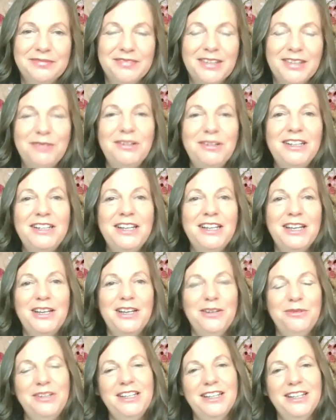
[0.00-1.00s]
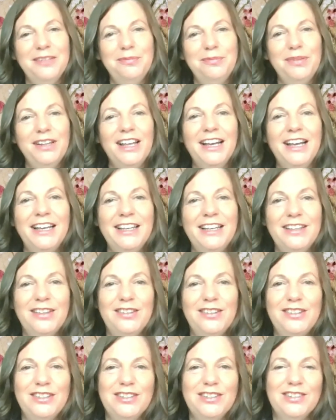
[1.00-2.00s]
And when we apply
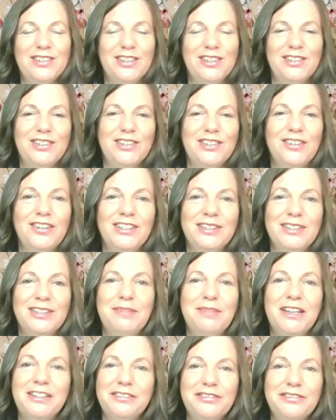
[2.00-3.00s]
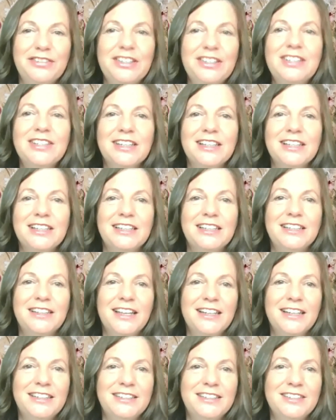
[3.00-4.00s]
this song metaphysically,
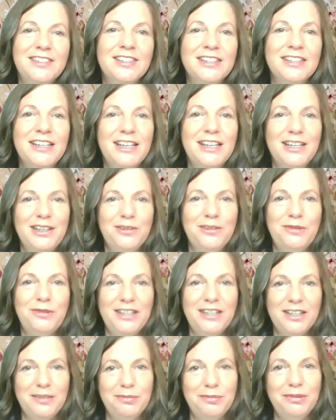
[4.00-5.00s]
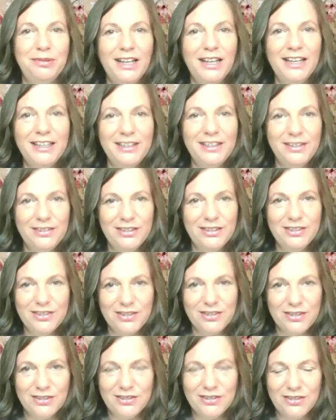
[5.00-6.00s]
that is, we apply
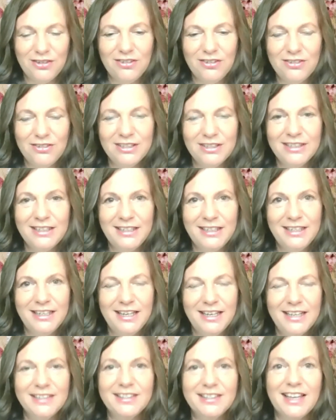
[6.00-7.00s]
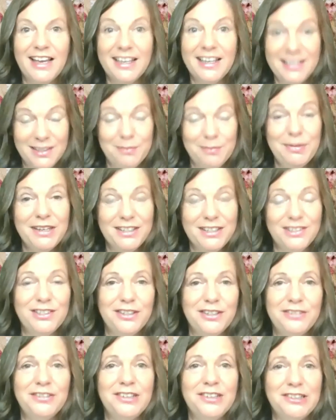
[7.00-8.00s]
this song as aspects
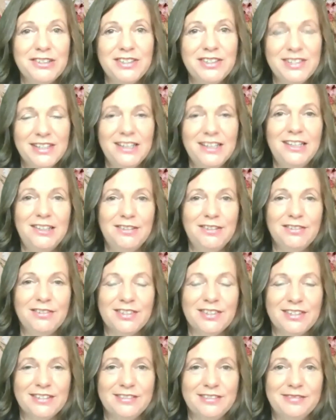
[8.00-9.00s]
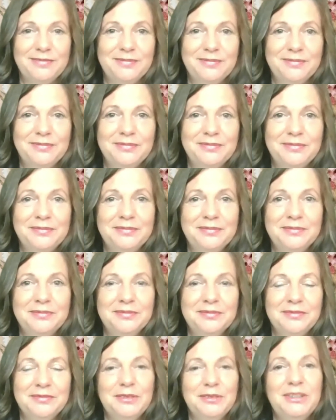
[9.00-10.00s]
of ourselves,
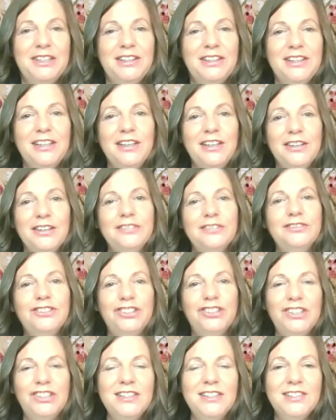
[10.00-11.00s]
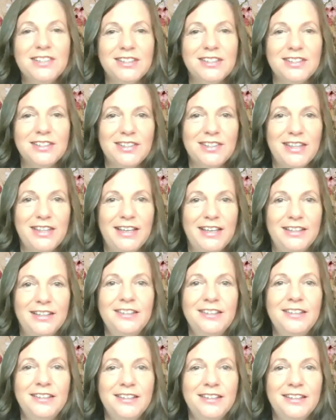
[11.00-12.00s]
we think of Jesus
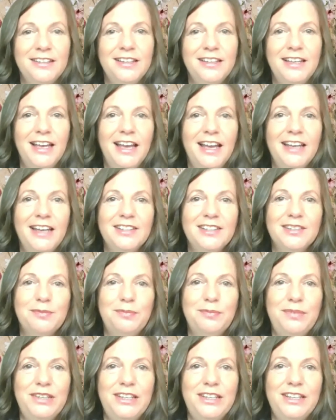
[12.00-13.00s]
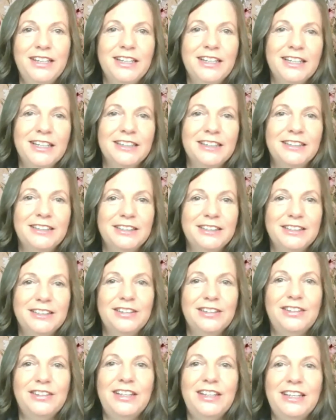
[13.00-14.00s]
then as being
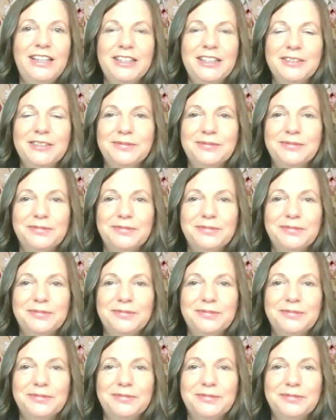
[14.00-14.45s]
the